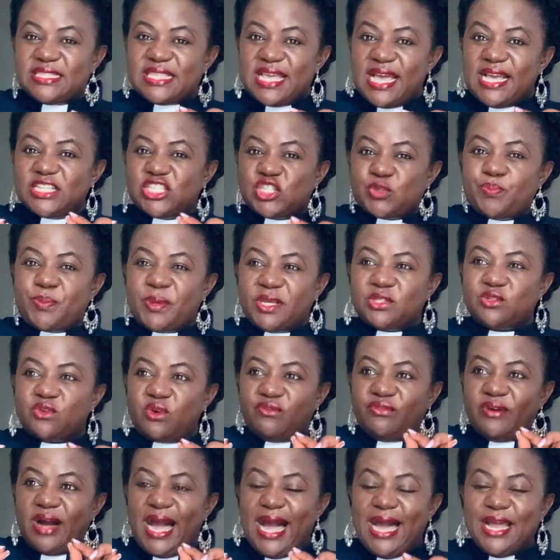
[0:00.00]
the aspect
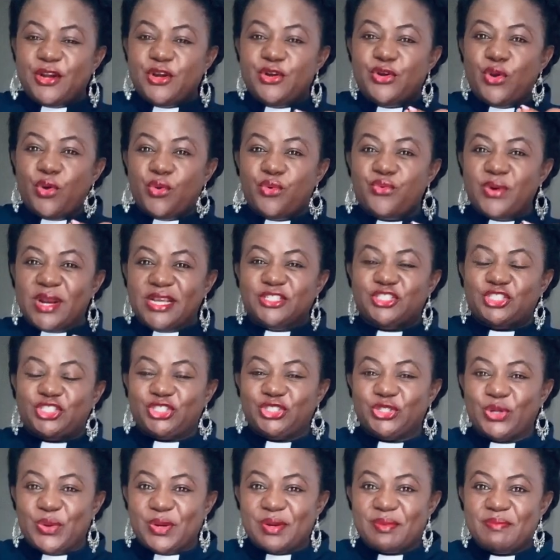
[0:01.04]
of
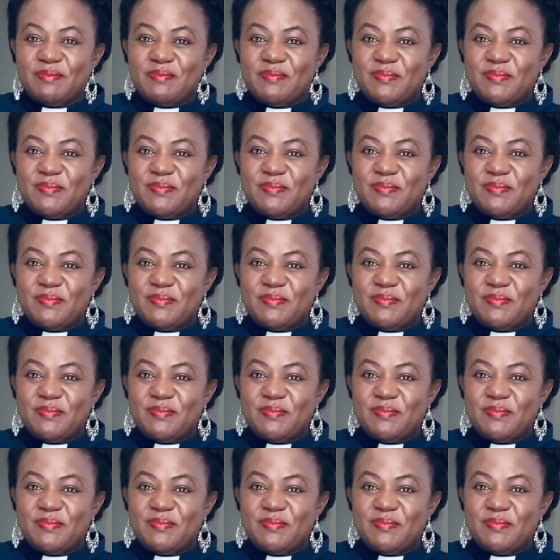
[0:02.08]
adoration.